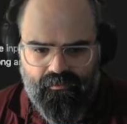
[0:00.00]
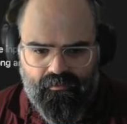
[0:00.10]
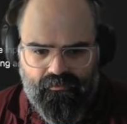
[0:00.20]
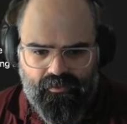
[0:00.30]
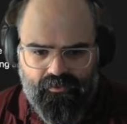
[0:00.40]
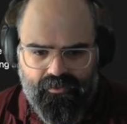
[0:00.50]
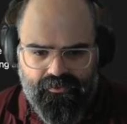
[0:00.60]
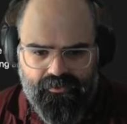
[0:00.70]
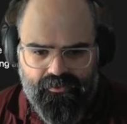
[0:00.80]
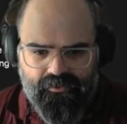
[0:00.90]
3
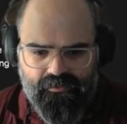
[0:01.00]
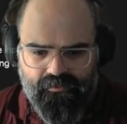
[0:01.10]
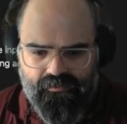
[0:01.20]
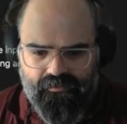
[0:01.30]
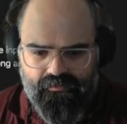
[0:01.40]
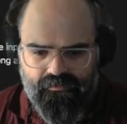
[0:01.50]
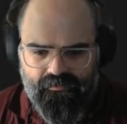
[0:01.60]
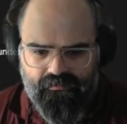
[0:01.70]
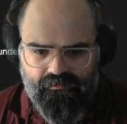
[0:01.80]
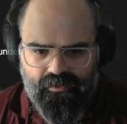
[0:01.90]
questions.
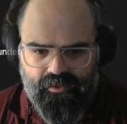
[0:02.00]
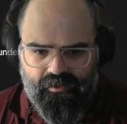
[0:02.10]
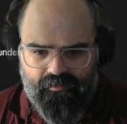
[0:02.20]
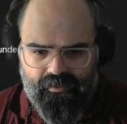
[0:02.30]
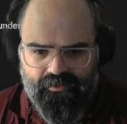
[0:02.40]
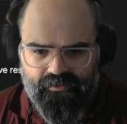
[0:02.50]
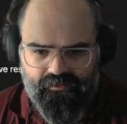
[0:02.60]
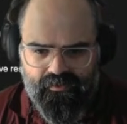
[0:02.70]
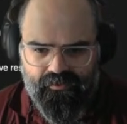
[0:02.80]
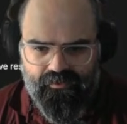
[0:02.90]
Ready to paste
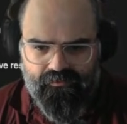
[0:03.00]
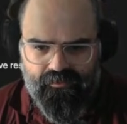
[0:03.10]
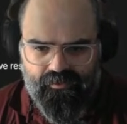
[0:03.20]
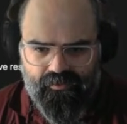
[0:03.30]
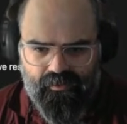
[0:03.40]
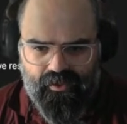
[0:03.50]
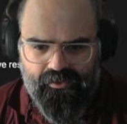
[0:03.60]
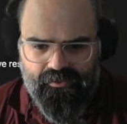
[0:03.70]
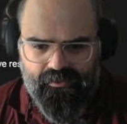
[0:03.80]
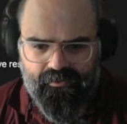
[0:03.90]
instructions for your new
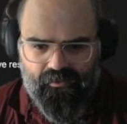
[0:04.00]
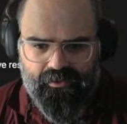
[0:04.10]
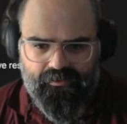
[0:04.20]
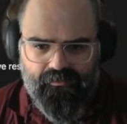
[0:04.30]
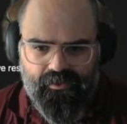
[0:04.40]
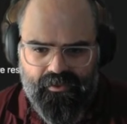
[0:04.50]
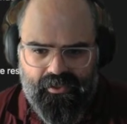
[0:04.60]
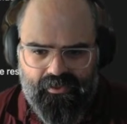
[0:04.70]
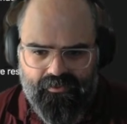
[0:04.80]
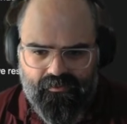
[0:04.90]
agent. Okay, so we're going to take
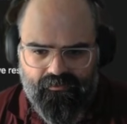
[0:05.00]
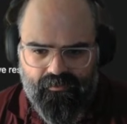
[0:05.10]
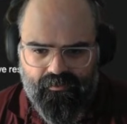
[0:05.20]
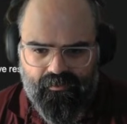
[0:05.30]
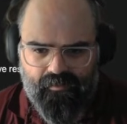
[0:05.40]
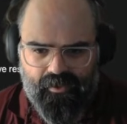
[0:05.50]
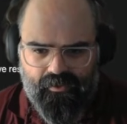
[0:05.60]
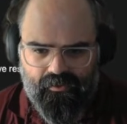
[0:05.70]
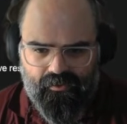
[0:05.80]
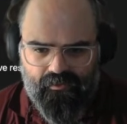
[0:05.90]
this over and make a
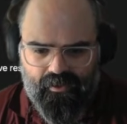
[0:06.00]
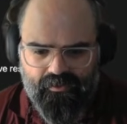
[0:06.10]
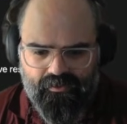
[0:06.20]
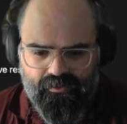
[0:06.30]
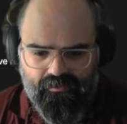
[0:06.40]
new agent